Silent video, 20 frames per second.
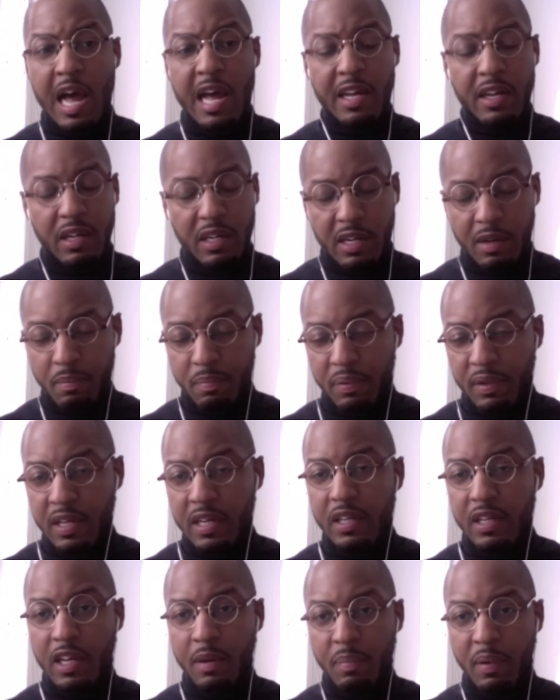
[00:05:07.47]
I
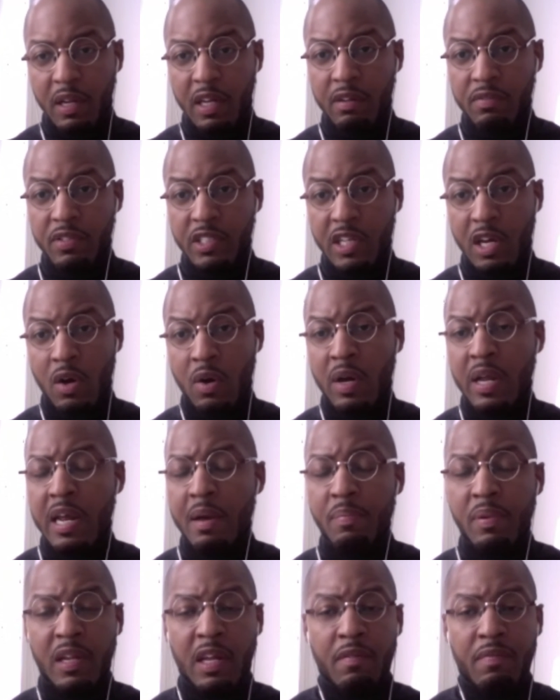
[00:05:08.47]
completely believe so.
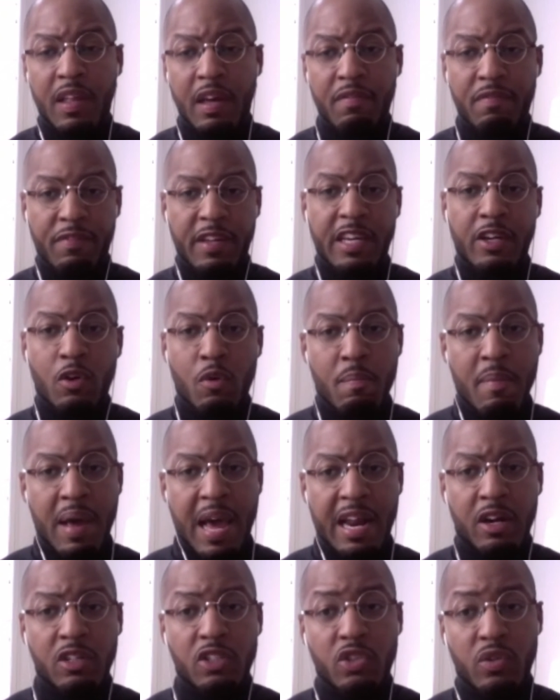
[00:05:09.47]
And I believe that fecal
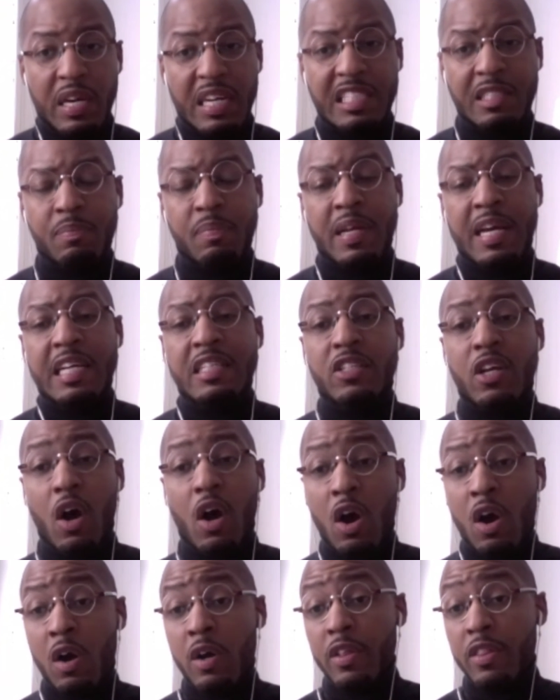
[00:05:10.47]
matter transplants
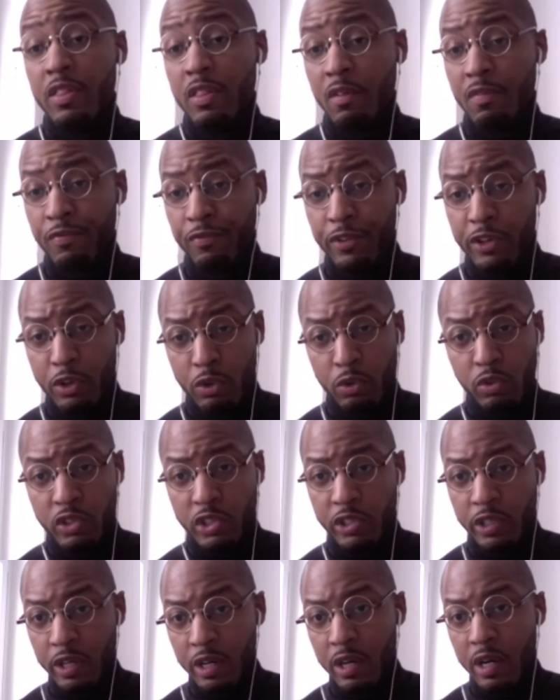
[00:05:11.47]
are the
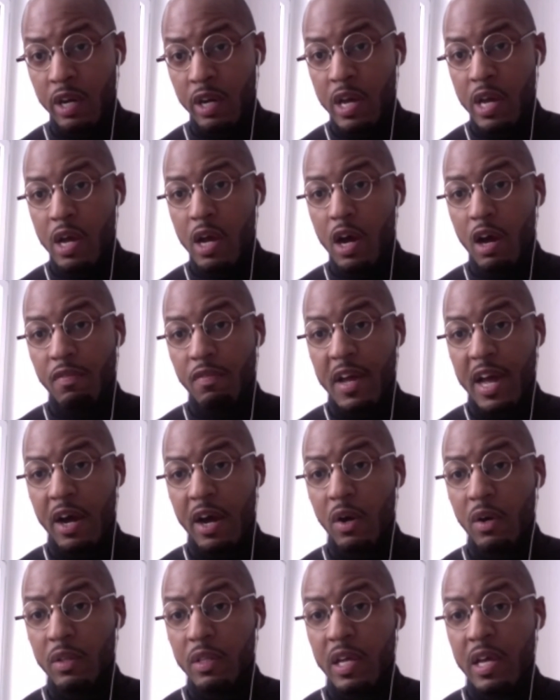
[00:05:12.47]
future of
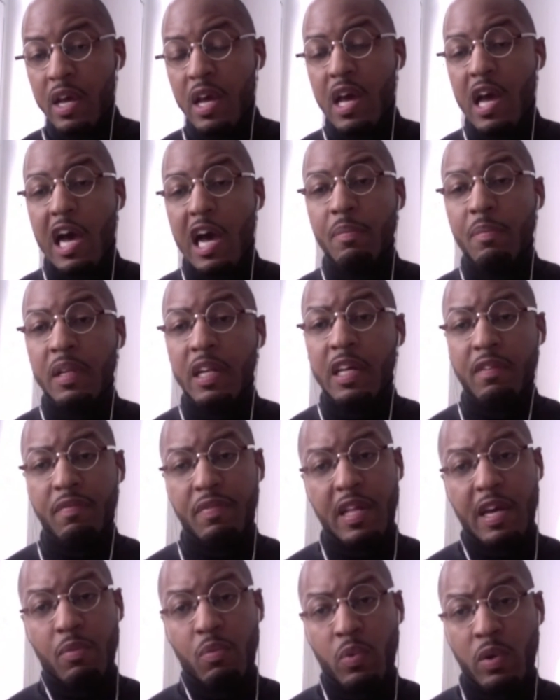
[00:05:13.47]
health. I
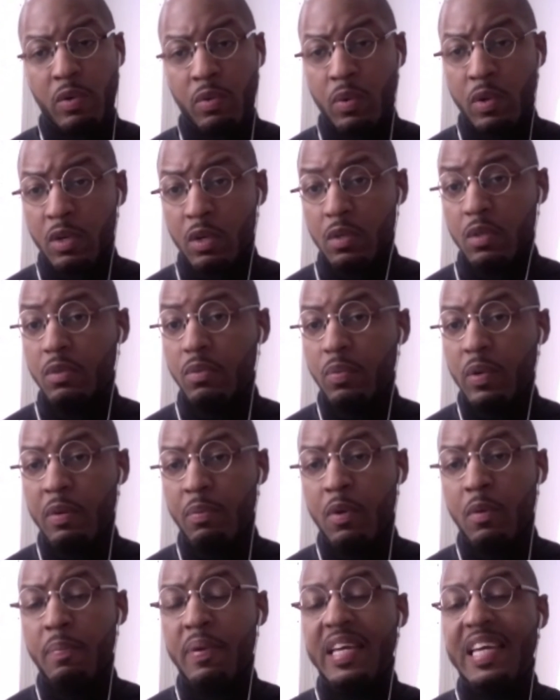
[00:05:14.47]
believe that we
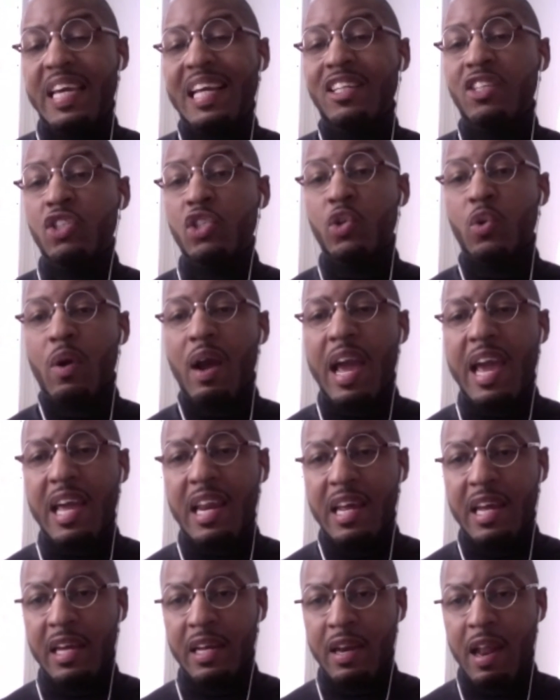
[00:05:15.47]
will begin
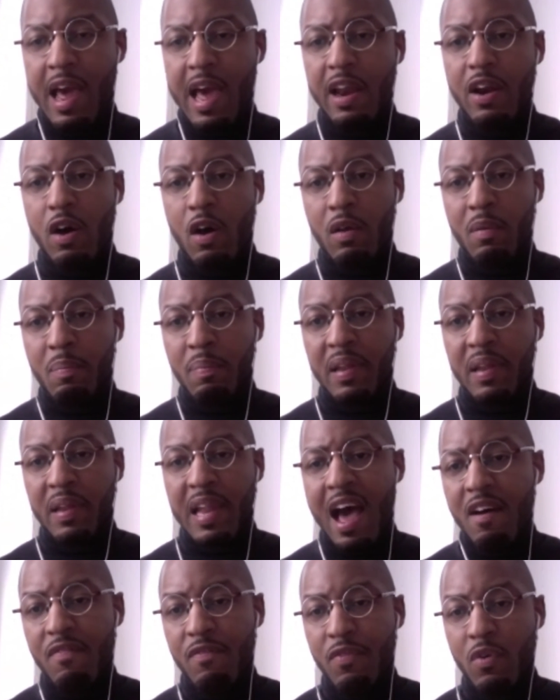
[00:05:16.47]
trading that on
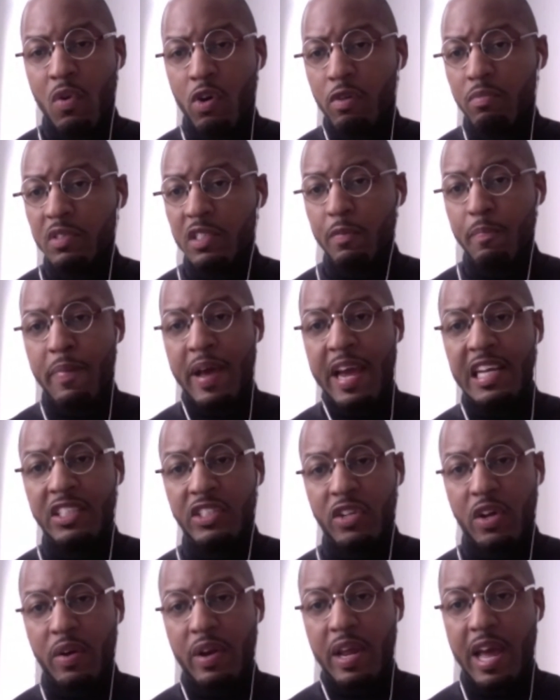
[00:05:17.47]
platforms
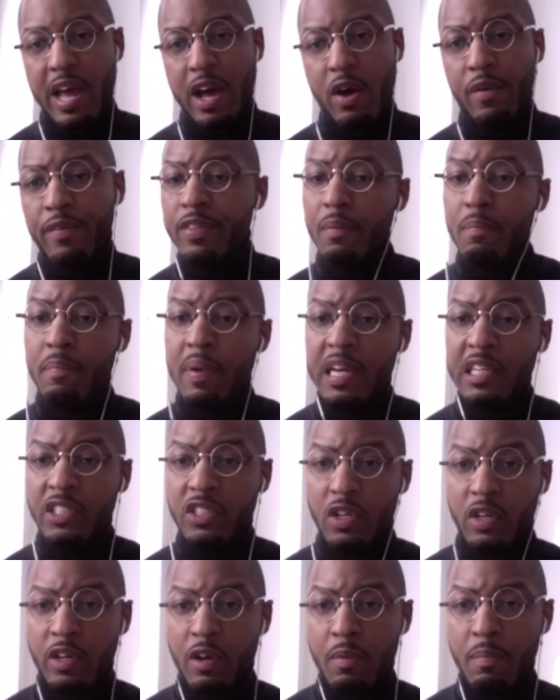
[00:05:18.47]
based on health and
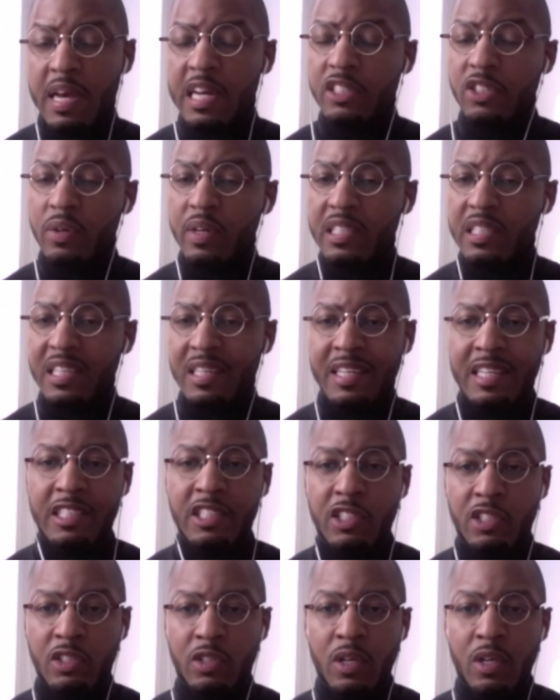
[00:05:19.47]
based on your metrics. And
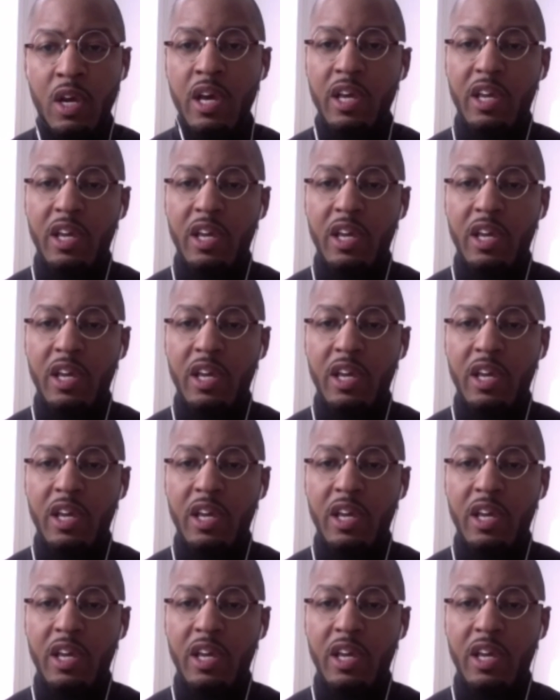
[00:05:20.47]
this is,